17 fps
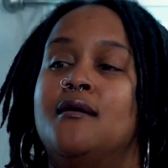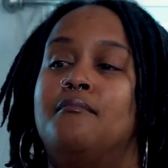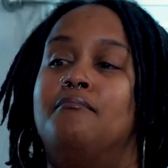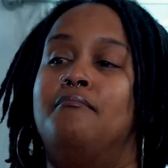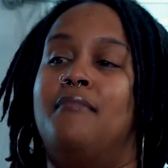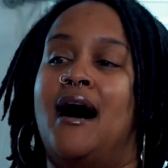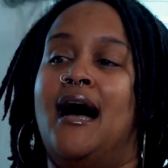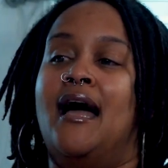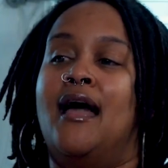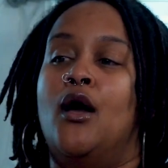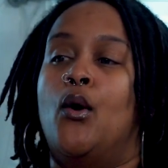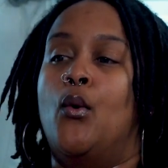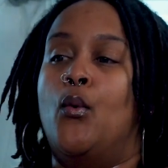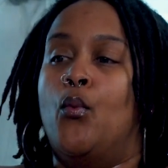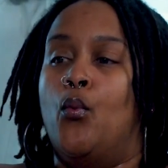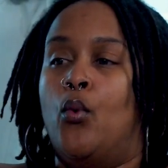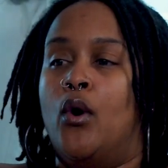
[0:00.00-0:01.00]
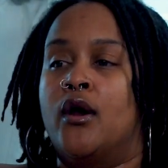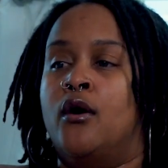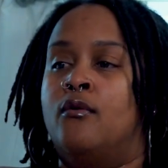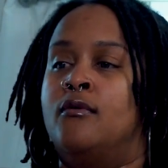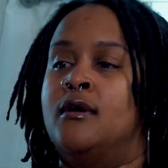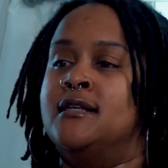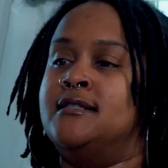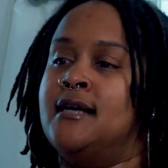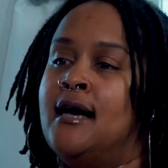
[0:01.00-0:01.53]
my
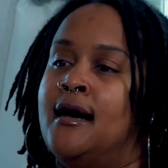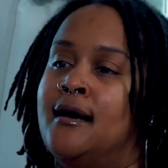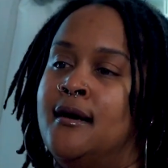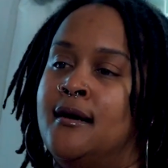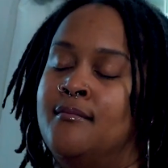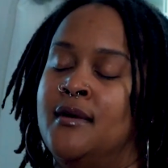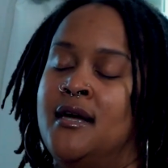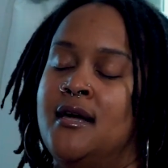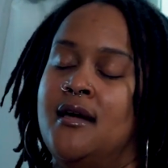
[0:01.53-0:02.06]
one-on-one time.